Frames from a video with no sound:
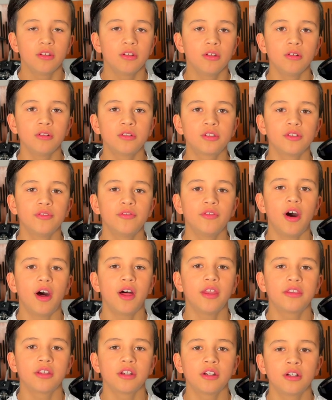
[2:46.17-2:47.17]
loads of
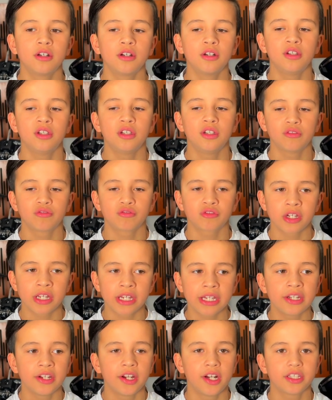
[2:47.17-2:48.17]
other
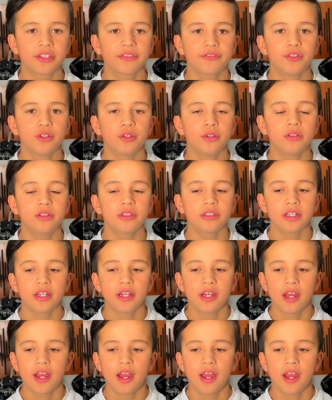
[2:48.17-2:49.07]
really nice foods.